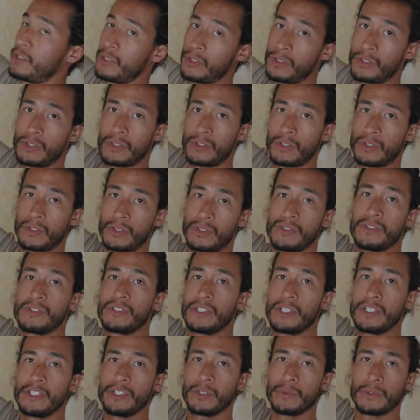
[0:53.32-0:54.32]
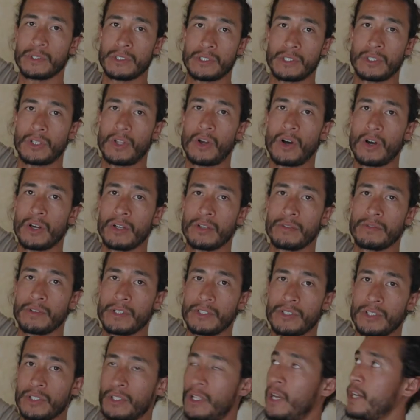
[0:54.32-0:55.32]
a continuous line of
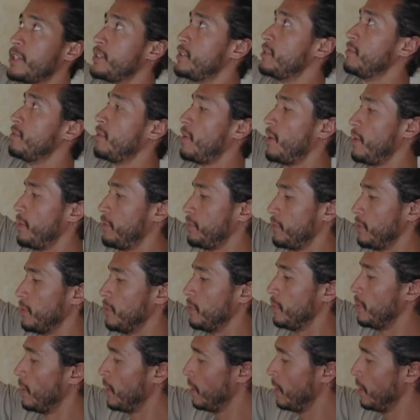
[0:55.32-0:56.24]
insulation right through.